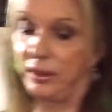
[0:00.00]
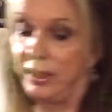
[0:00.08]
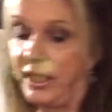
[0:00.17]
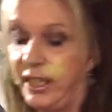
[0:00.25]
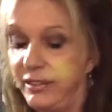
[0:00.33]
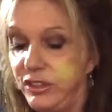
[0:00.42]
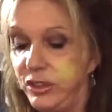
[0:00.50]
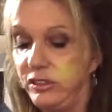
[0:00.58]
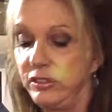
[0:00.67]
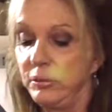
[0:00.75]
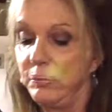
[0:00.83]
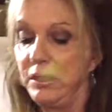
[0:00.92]
I have 2
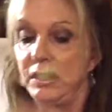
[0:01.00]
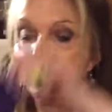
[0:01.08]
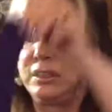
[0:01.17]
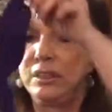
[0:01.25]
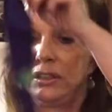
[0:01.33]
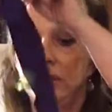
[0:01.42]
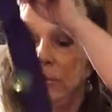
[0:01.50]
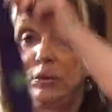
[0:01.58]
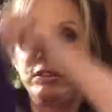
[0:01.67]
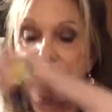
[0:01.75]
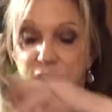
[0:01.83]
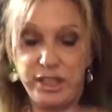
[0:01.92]
of them,
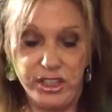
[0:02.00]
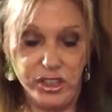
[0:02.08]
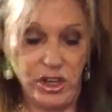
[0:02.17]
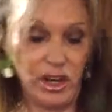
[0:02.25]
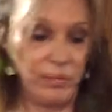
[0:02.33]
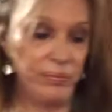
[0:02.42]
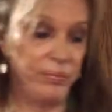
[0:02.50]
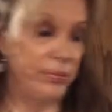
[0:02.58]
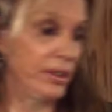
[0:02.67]
one for each arm.